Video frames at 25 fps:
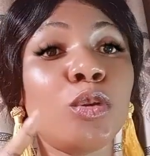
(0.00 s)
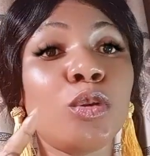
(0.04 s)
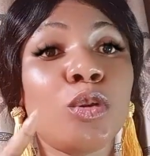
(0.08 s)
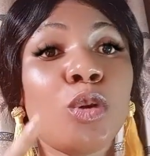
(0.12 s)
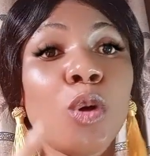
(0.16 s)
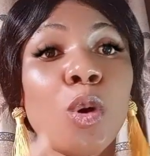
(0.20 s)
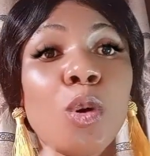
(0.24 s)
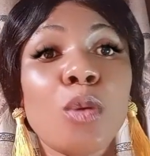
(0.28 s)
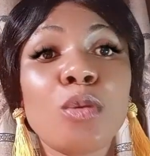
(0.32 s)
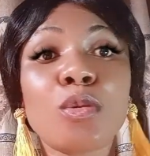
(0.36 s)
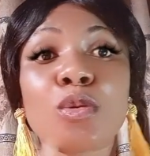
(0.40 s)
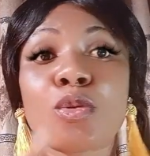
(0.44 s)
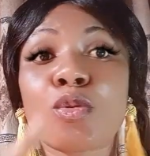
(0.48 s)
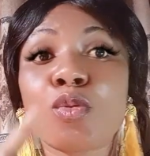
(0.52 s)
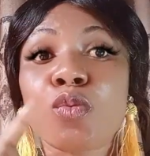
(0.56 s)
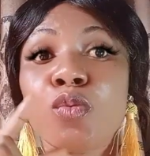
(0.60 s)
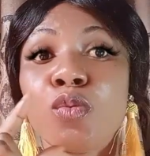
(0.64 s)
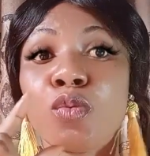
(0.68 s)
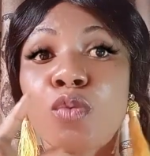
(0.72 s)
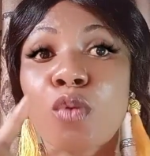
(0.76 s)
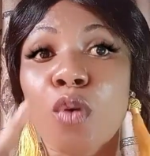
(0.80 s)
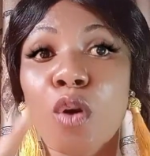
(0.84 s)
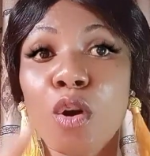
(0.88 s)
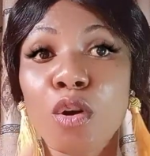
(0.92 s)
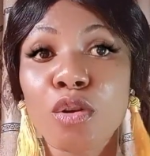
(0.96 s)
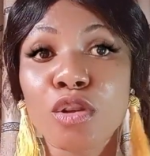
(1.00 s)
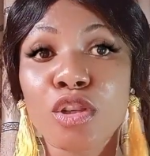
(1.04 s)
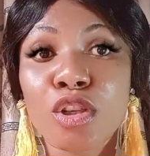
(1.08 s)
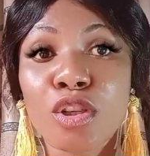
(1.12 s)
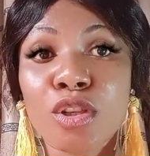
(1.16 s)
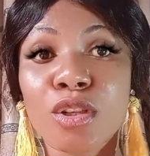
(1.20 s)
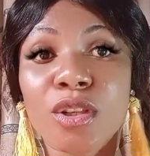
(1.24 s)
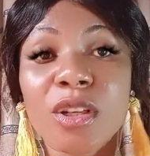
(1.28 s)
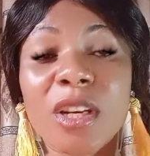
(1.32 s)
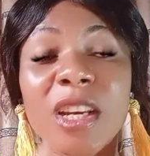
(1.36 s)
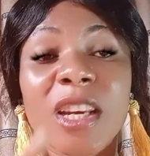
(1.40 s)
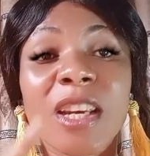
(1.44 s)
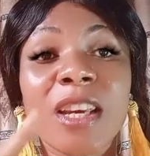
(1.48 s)
Don't
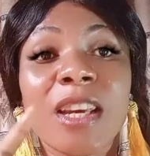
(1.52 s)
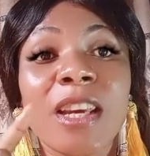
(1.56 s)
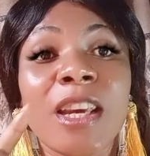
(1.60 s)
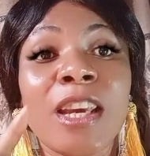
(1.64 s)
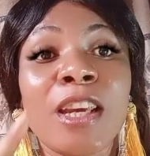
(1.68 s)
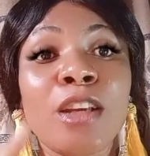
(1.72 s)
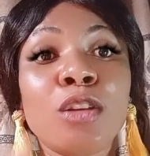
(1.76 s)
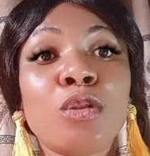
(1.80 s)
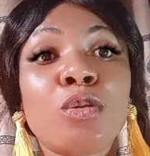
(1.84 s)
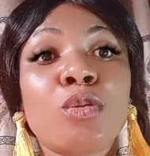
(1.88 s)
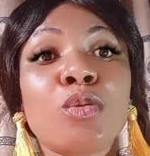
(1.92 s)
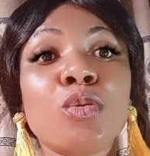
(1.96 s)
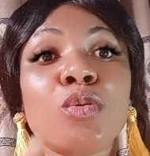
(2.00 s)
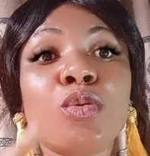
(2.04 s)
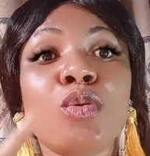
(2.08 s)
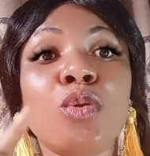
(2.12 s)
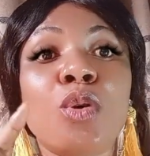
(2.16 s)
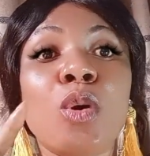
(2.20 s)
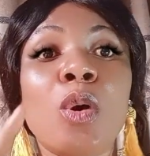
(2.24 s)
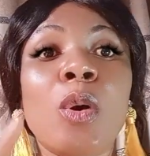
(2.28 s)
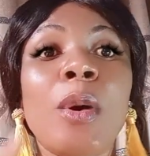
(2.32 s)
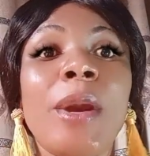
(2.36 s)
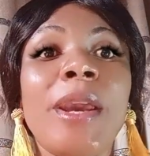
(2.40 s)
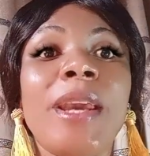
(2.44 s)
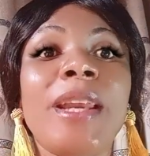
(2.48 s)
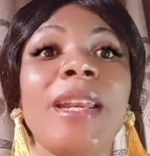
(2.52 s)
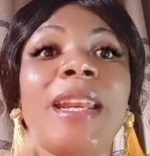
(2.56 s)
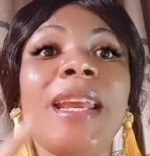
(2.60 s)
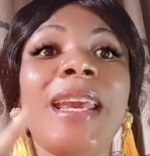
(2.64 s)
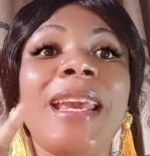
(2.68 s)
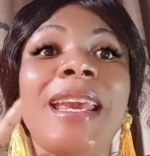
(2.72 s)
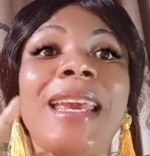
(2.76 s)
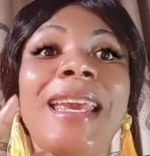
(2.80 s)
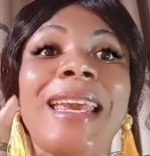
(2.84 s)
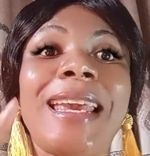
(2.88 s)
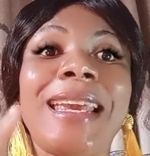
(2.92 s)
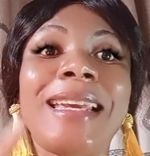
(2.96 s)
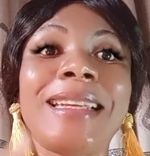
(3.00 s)
rush into going
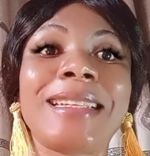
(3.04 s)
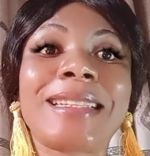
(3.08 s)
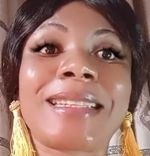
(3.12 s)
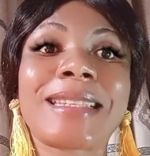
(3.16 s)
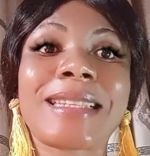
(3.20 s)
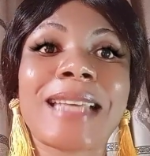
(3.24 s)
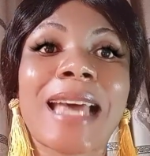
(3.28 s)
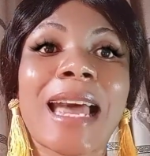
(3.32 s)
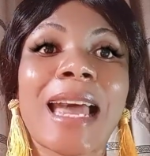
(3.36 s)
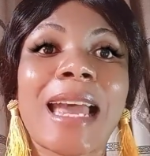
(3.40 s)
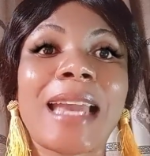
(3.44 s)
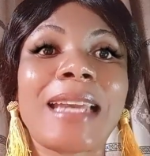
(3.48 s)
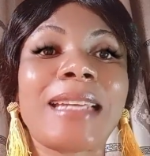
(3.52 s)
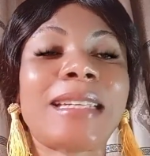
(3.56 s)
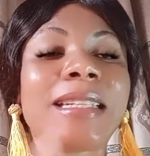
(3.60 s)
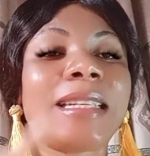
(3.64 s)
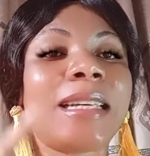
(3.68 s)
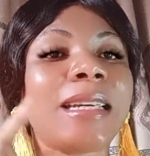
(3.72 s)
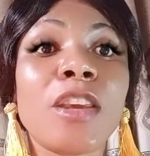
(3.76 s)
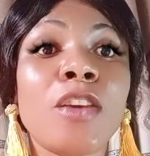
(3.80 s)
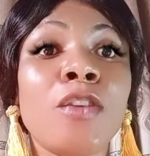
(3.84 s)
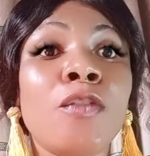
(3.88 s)
inside.